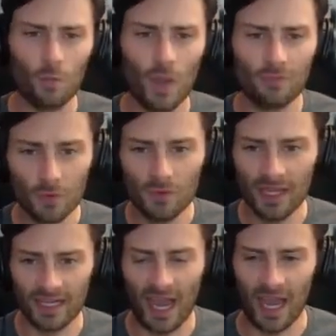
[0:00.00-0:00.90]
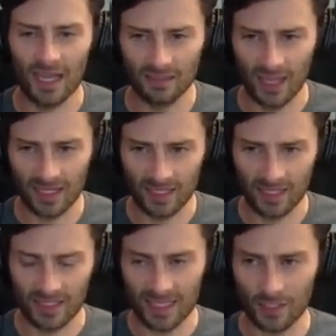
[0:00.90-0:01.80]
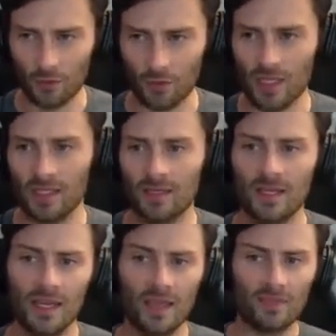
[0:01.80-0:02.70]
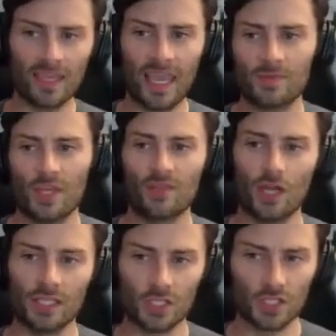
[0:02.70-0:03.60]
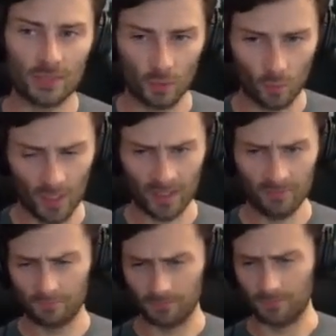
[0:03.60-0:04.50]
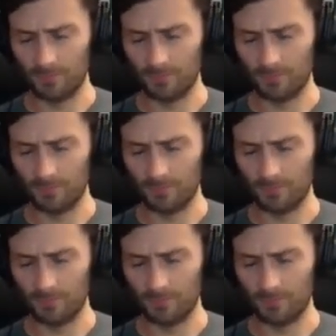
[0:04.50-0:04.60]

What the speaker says: and went through and highlighted in green the games I thought each team would win,